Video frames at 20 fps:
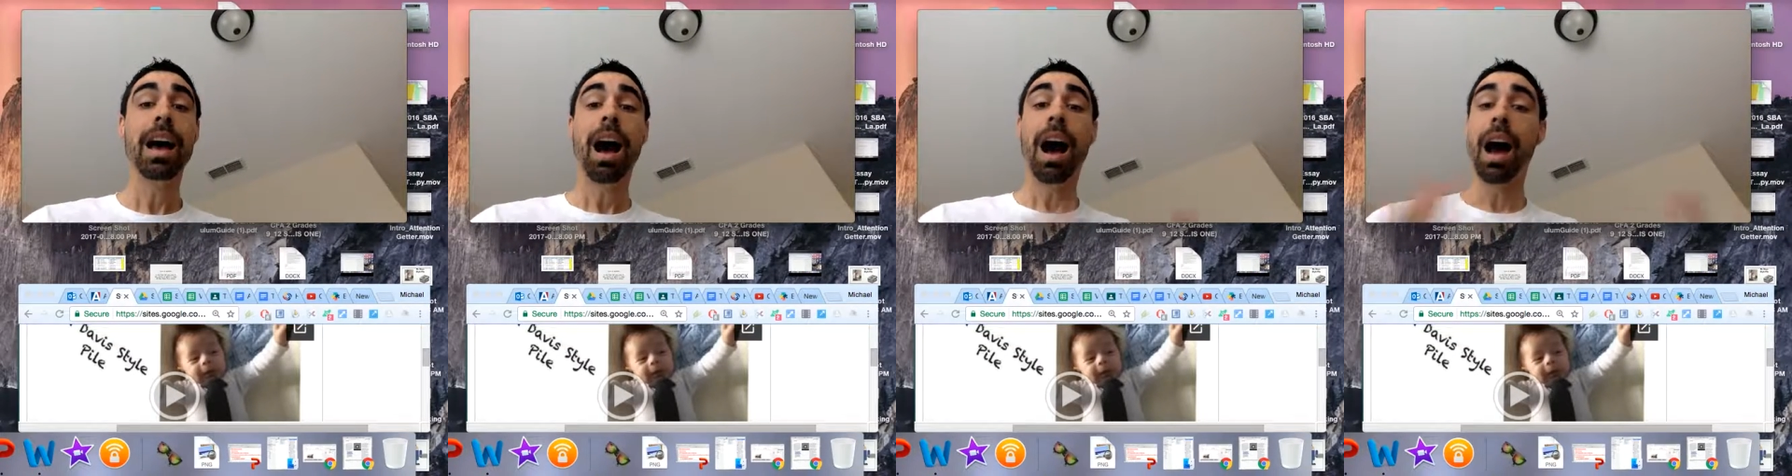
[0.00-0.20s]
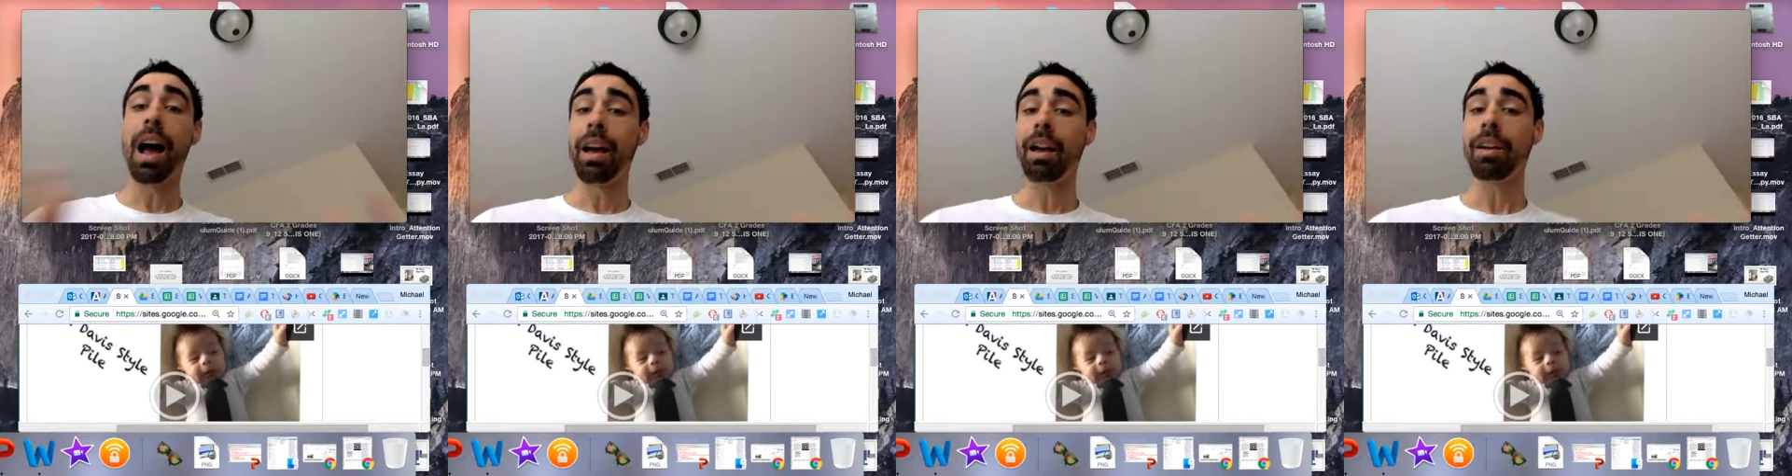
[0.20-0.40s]

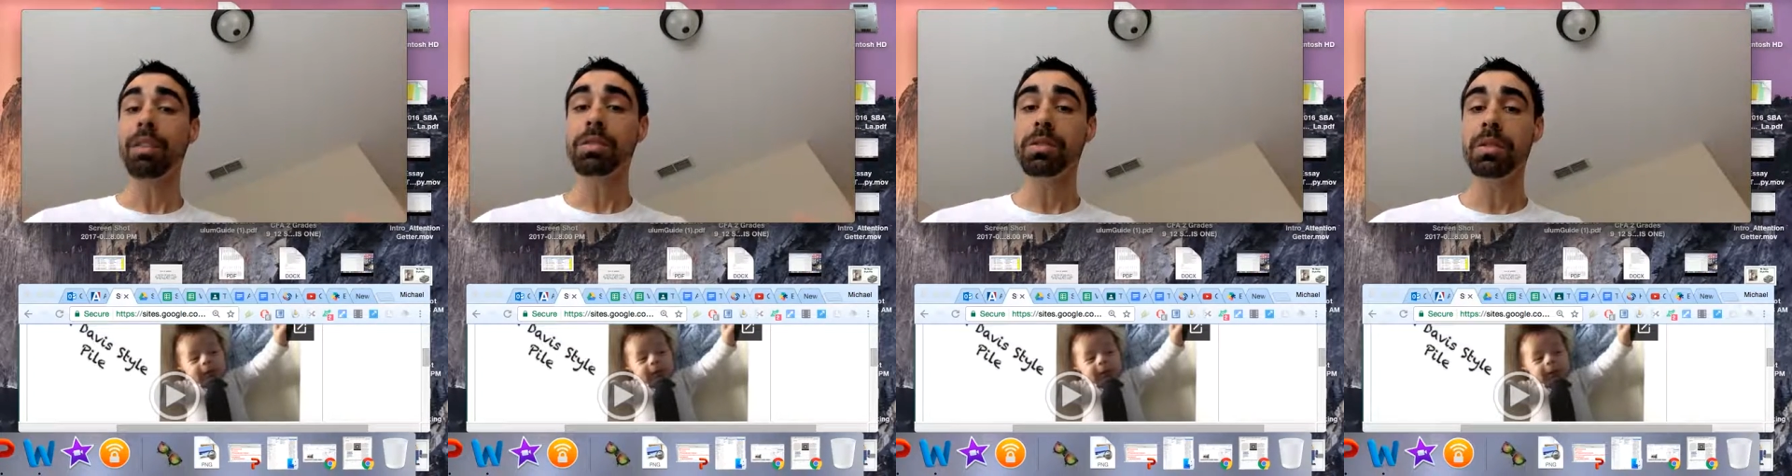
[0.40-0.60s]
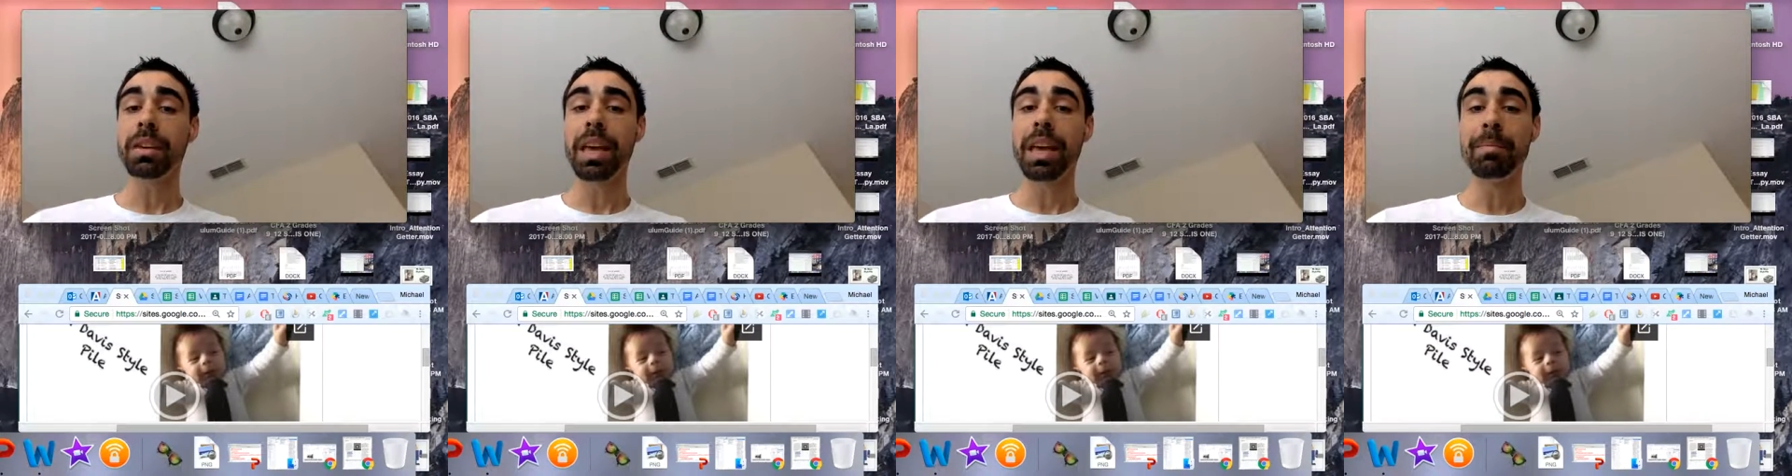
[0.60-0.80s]
I
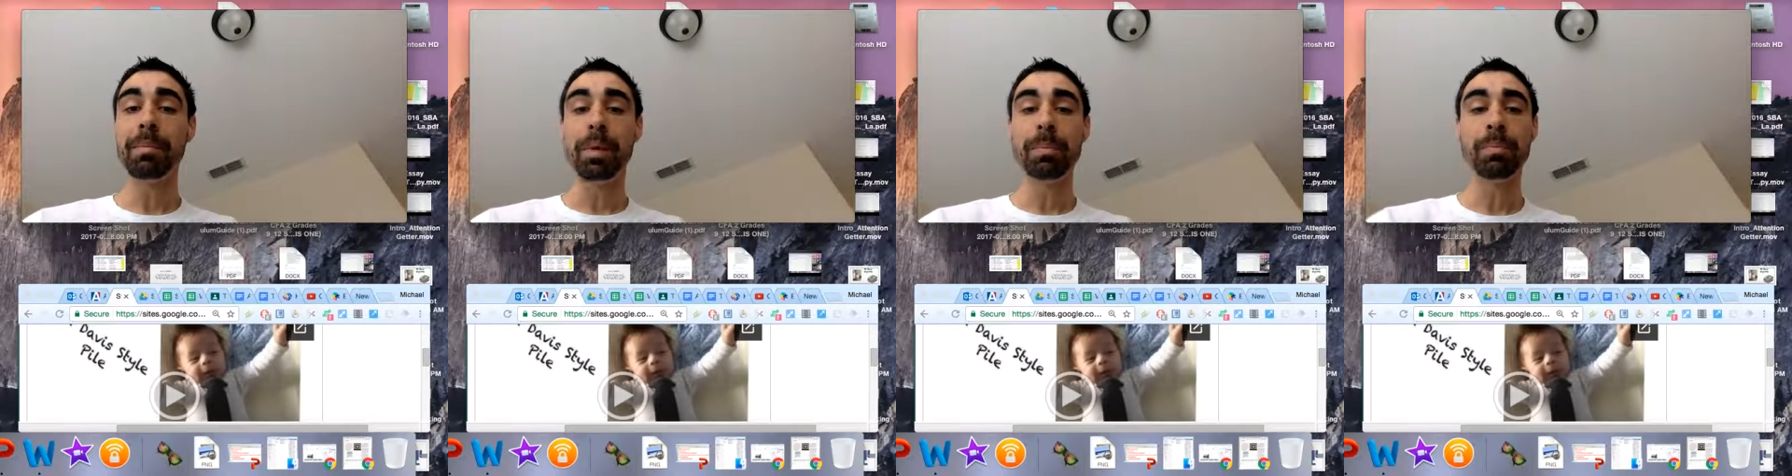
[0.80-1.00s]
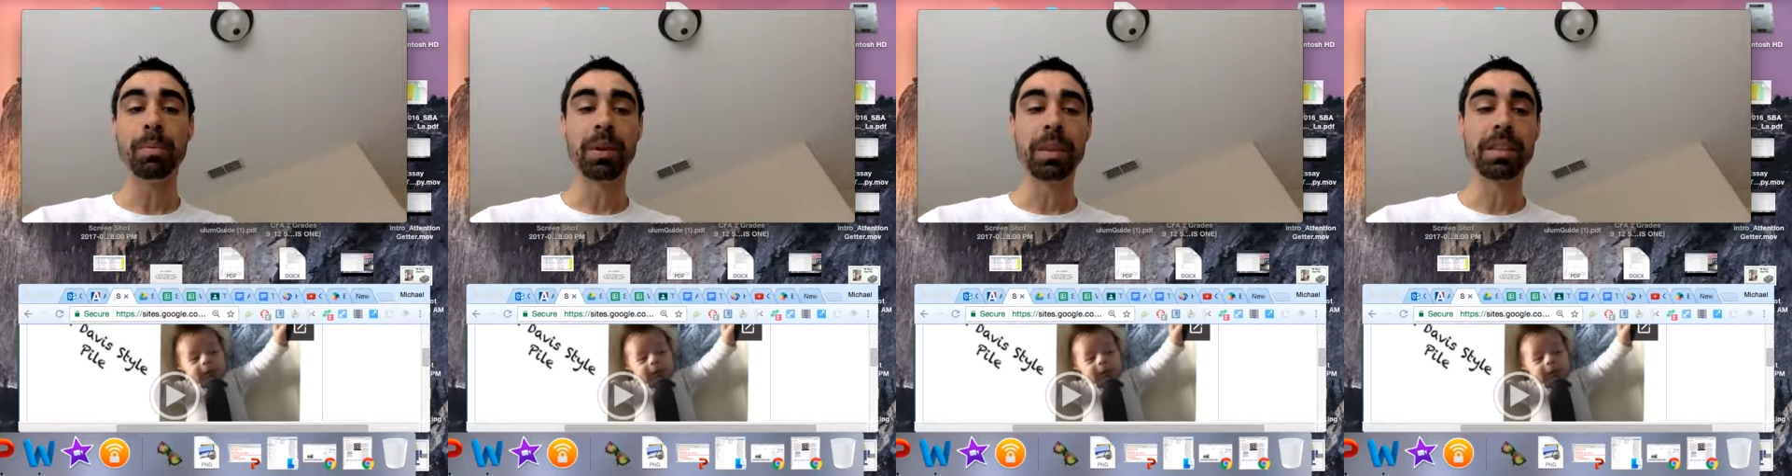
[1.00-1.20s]
also came
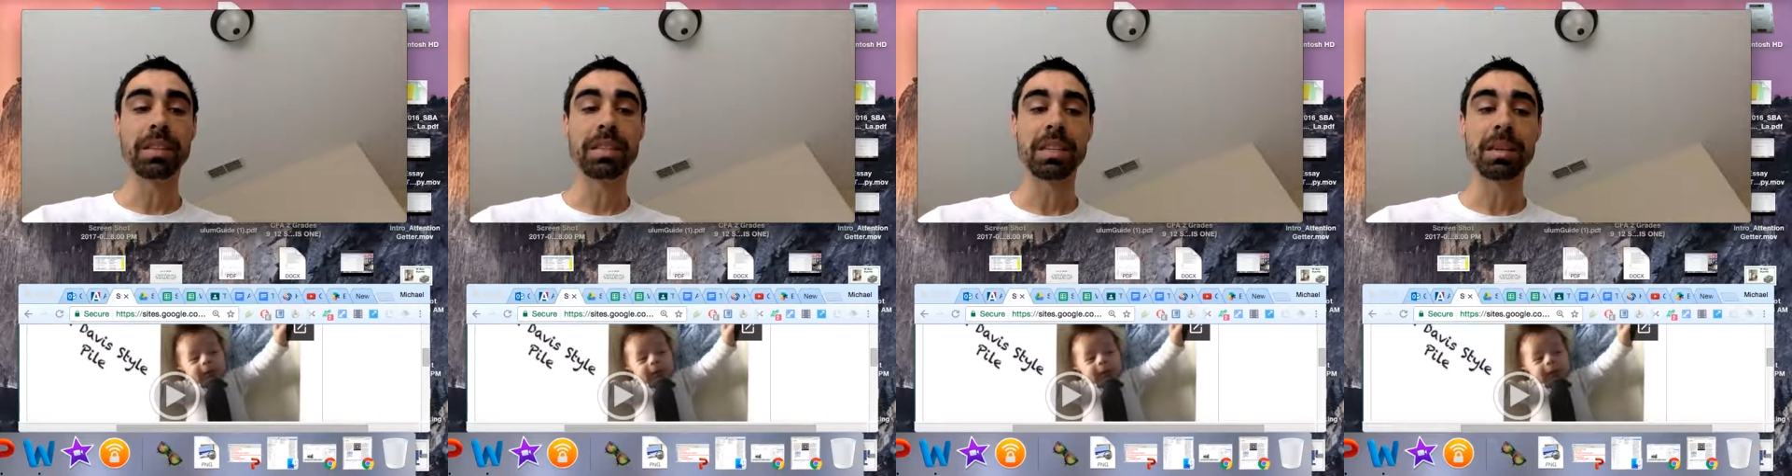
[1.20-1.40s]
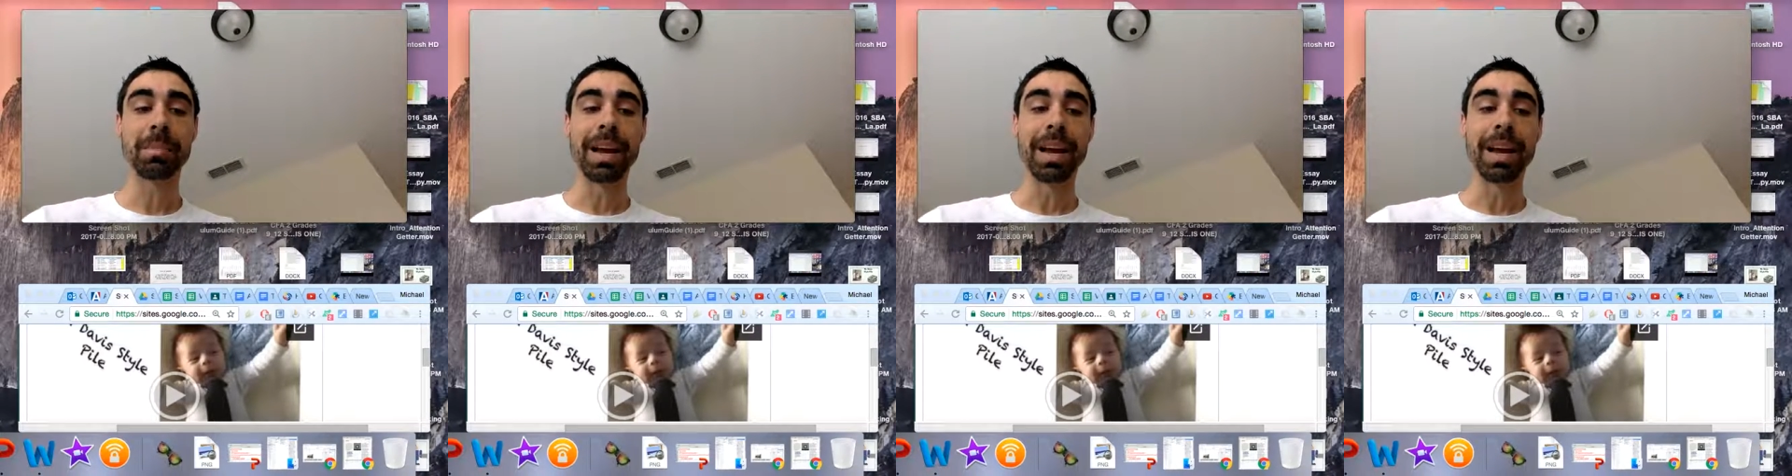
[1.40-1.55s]
up with some